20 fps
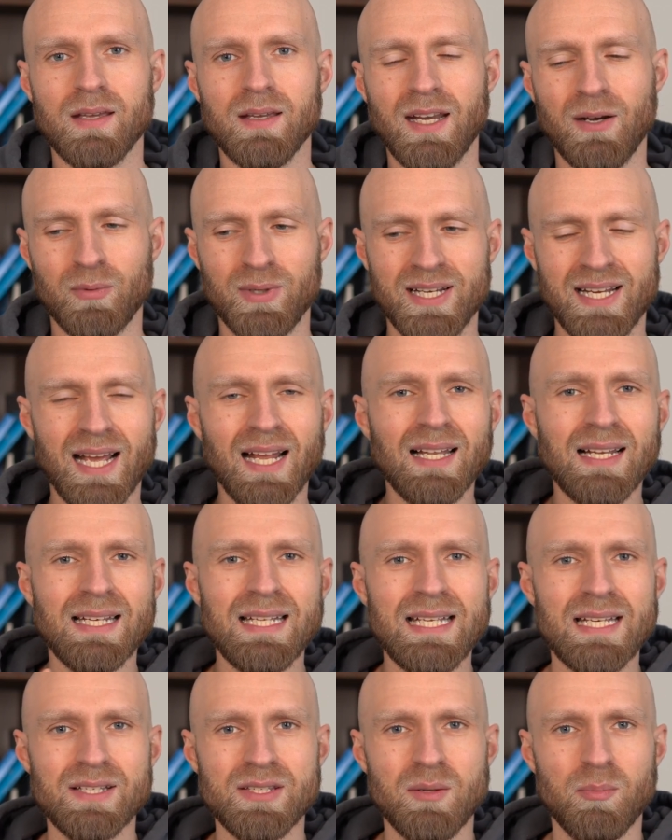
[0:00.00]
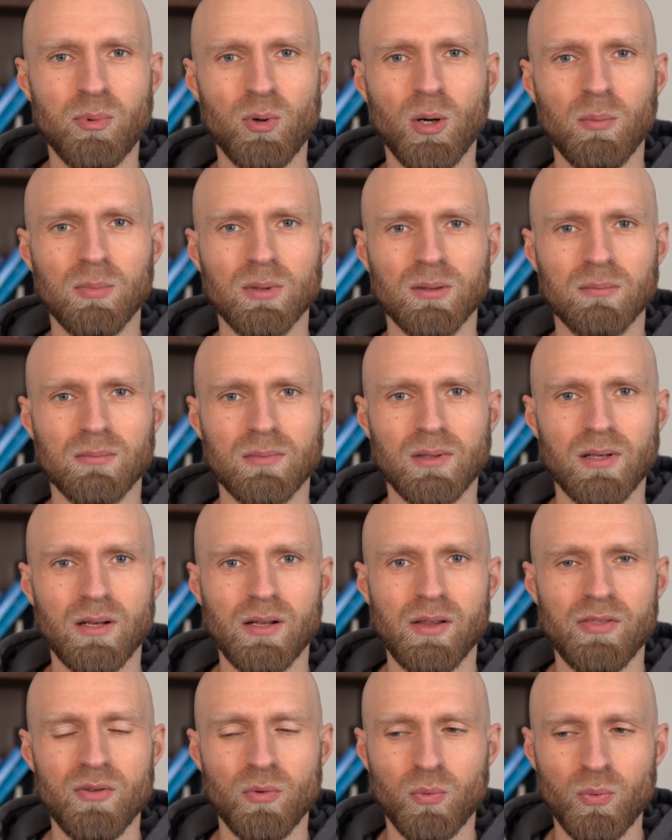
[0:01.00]
And reality is the problem.
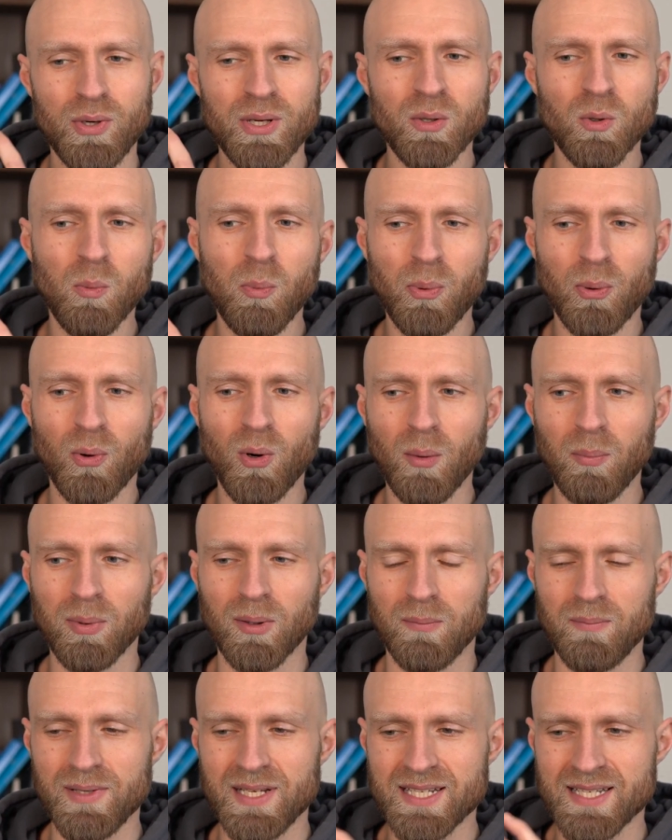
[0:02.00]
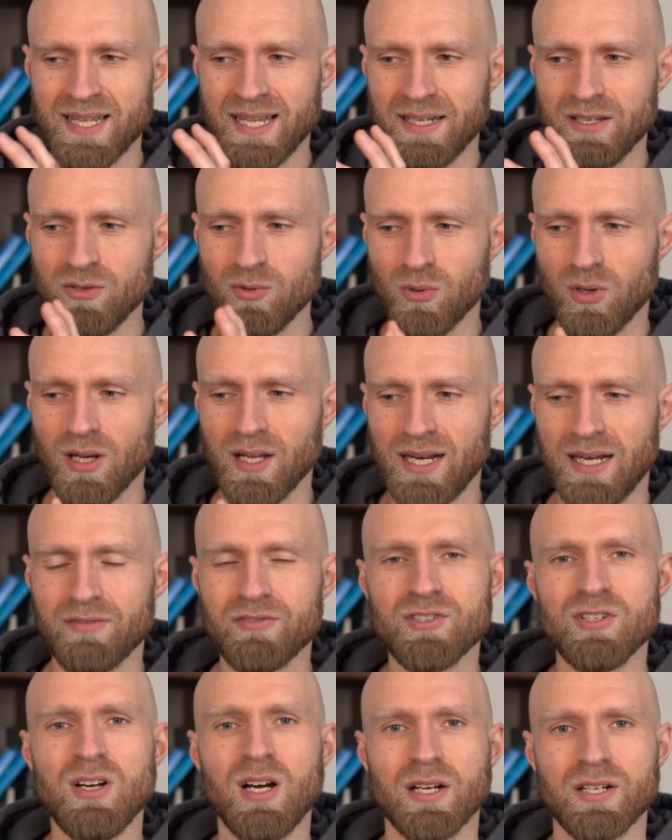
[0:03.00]
The real problem is that your life
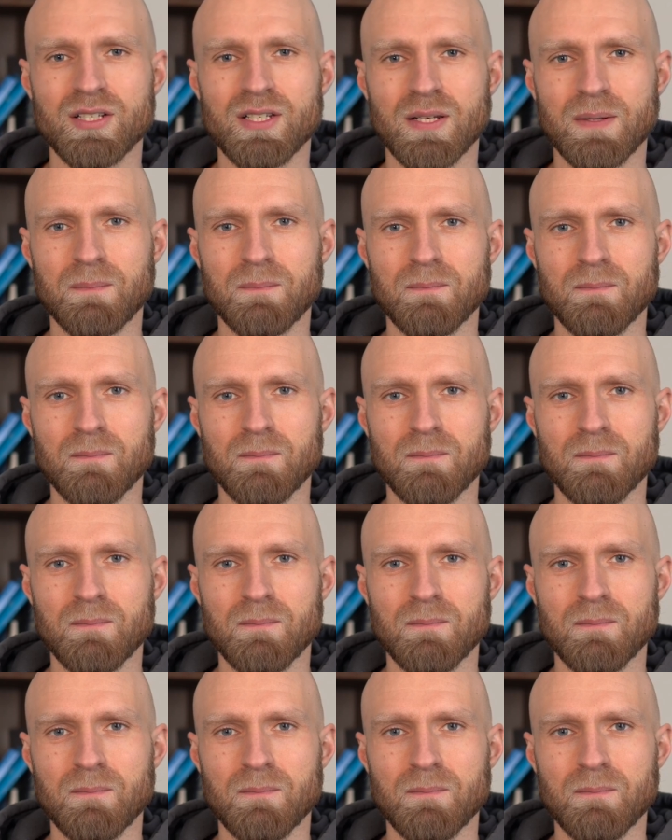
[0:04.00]
sucks.